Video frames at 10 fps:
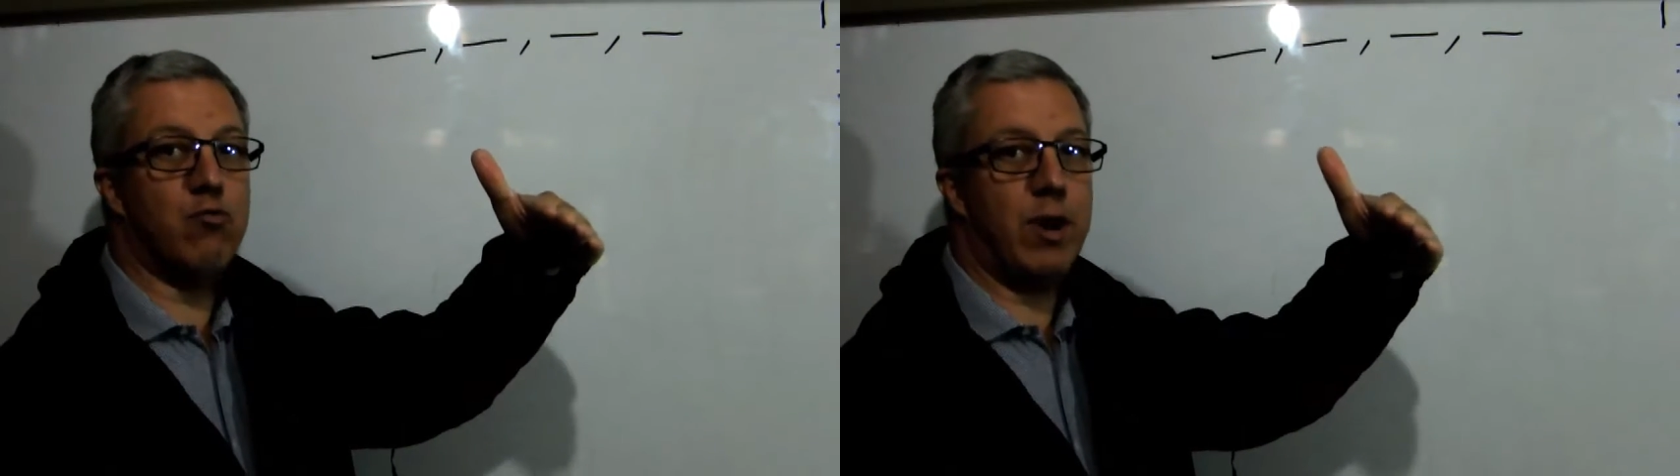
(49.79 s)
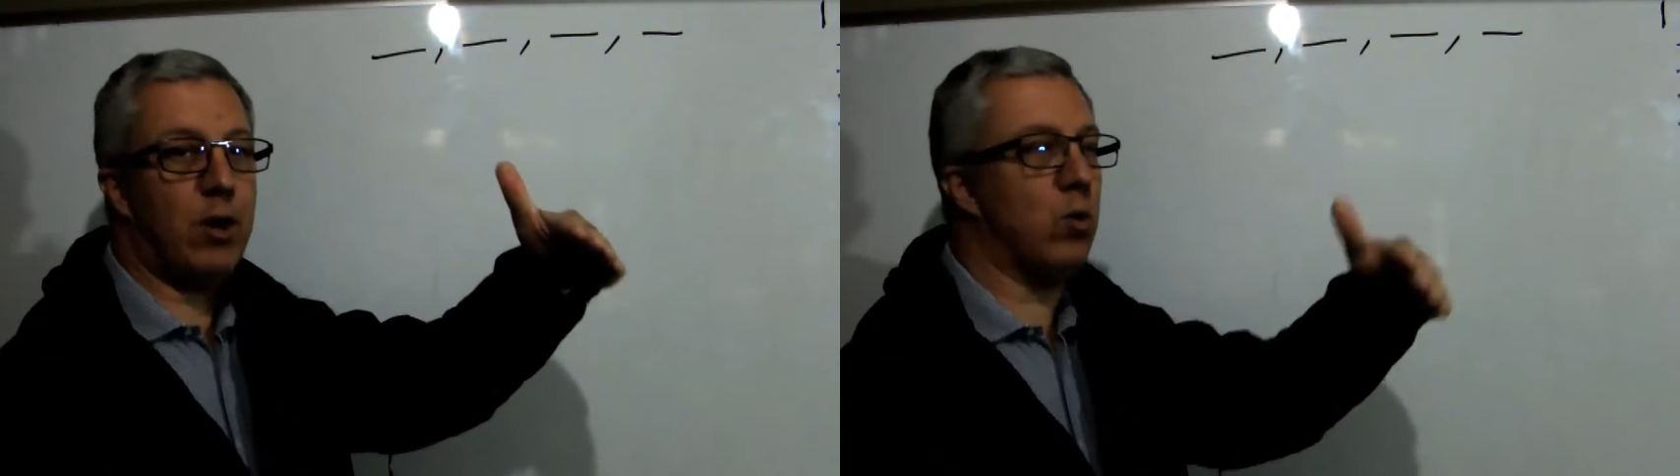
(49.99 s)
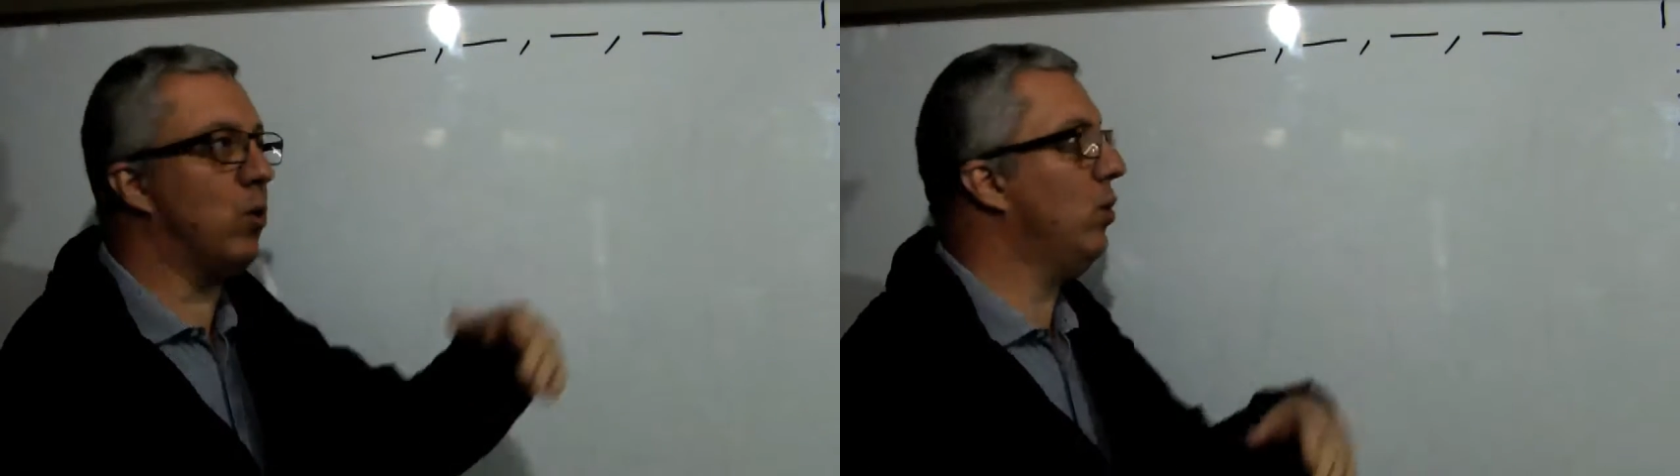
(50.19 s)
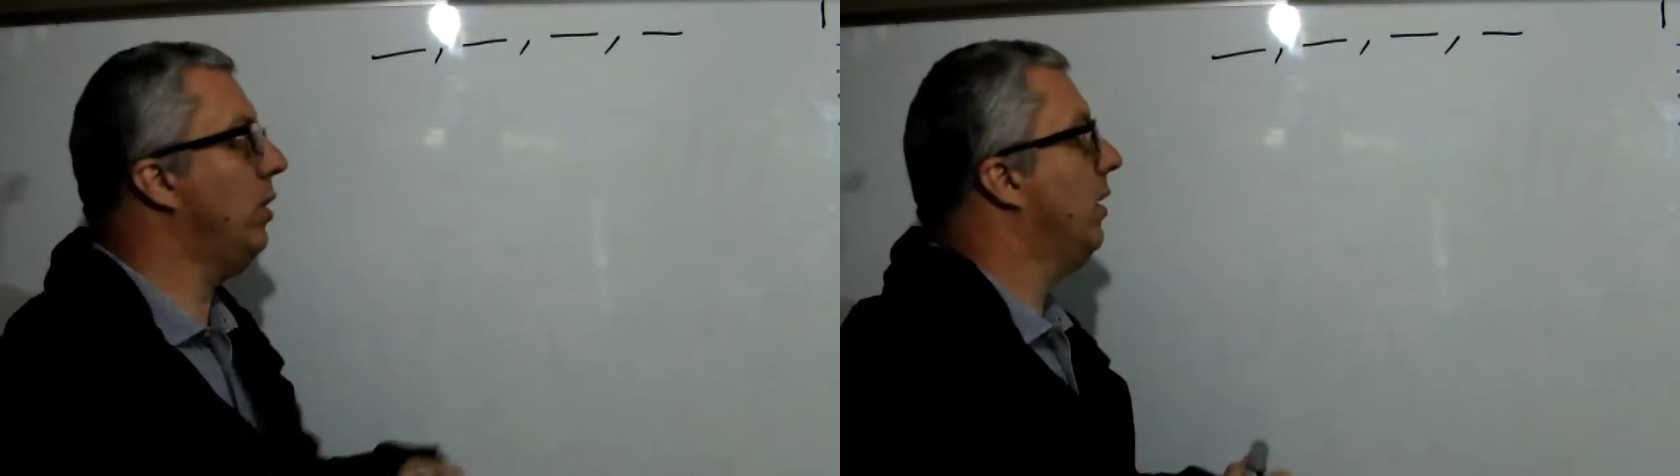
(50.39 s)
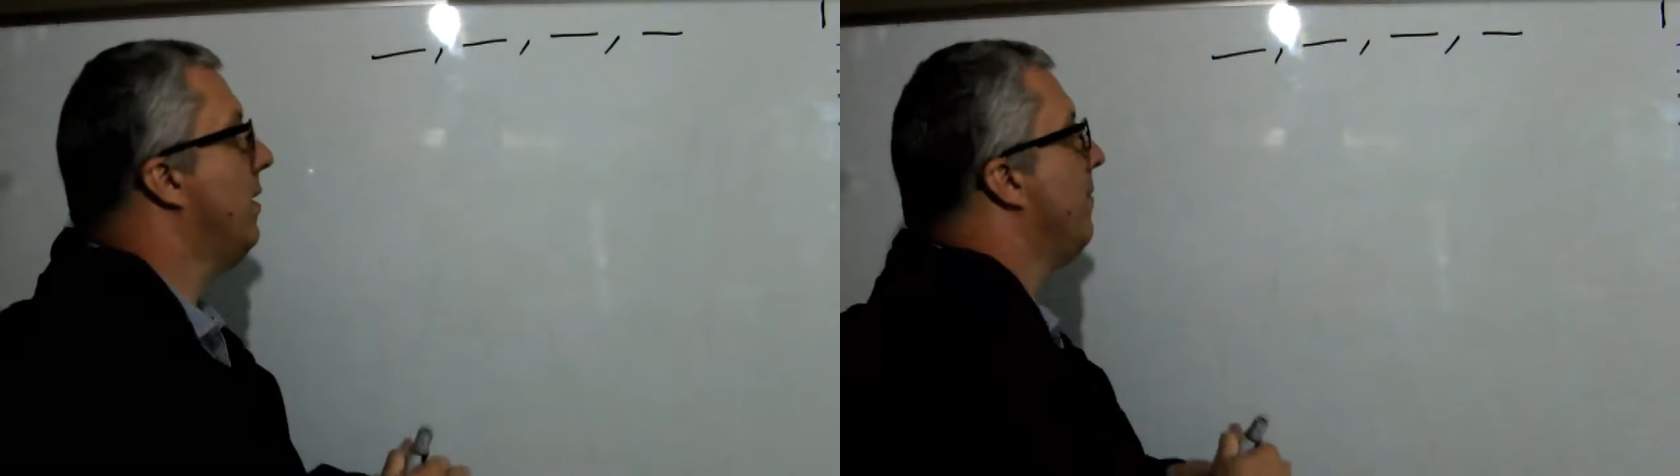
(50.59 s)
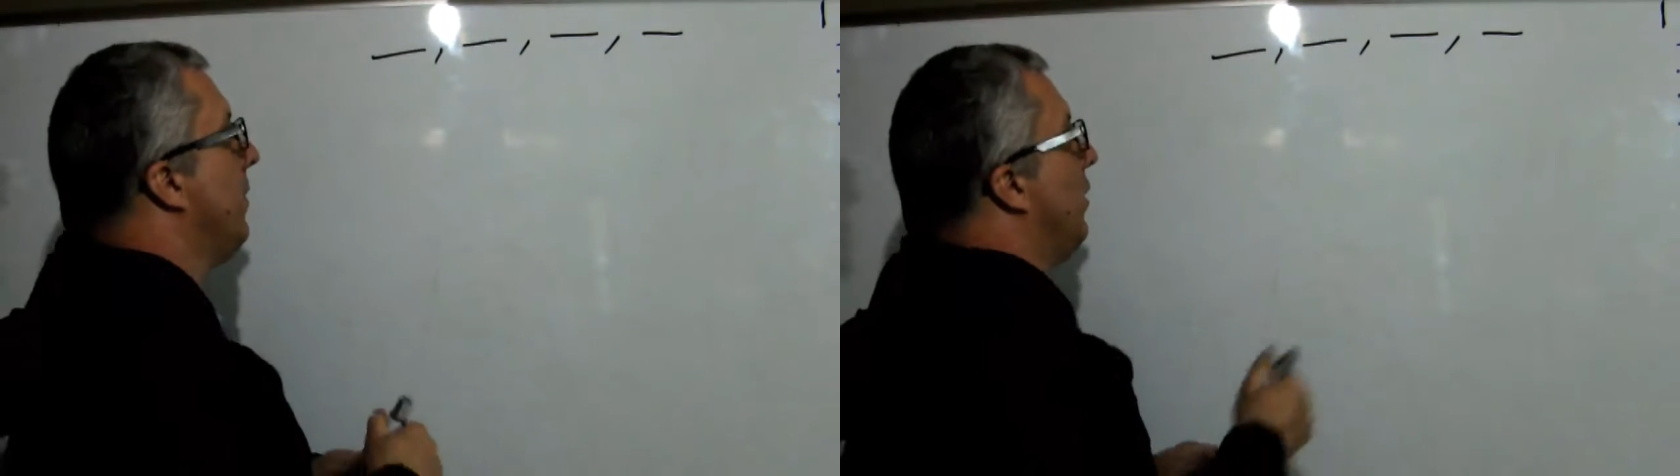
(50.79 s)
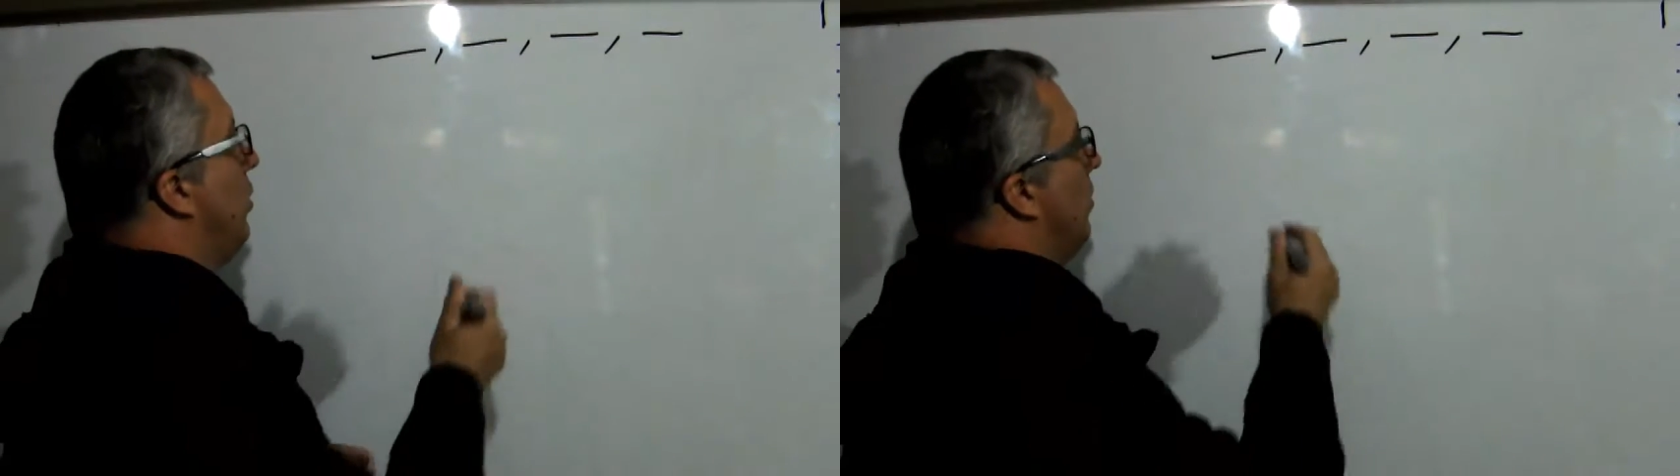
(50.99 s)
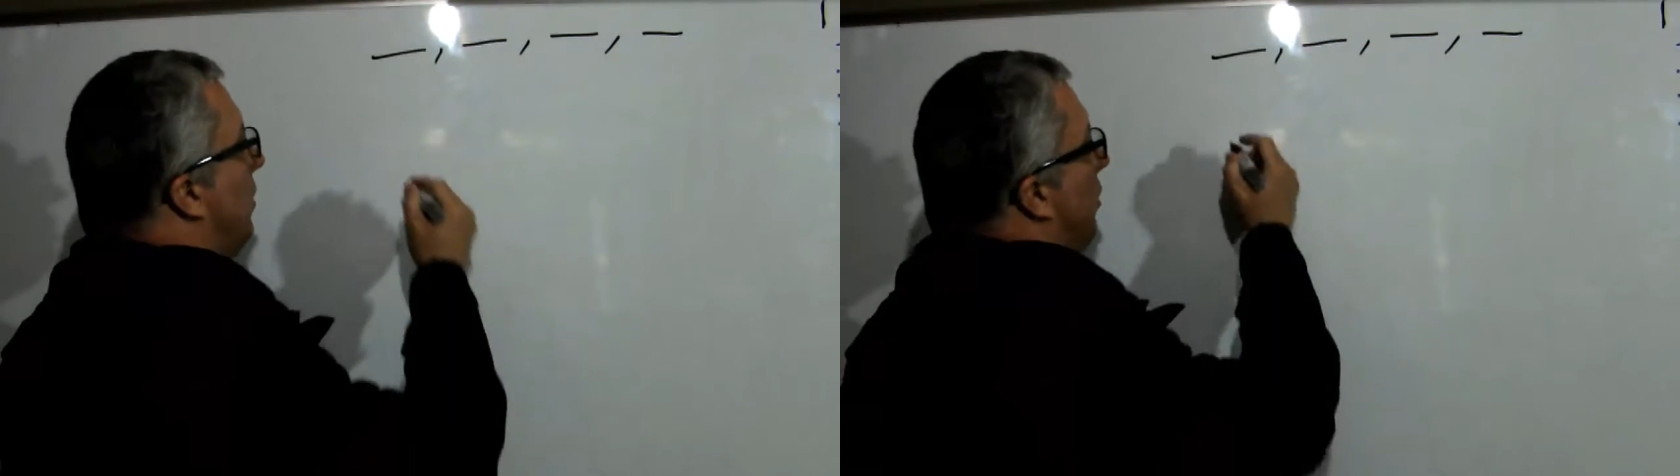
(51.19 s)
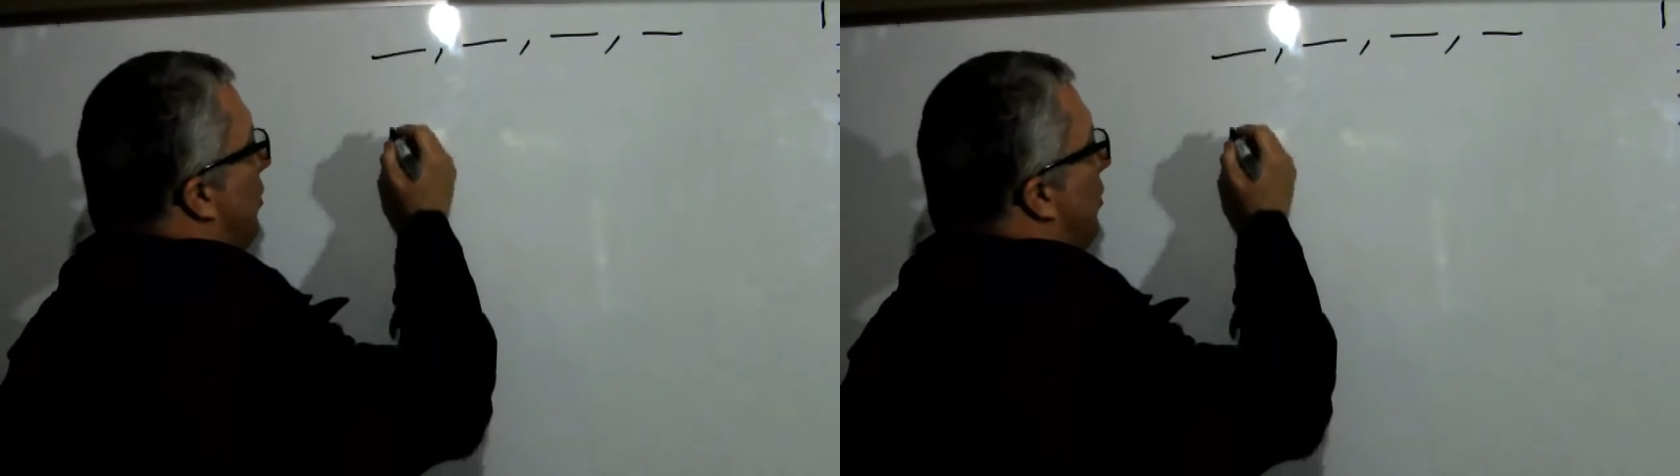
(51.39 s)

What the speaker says: record, you will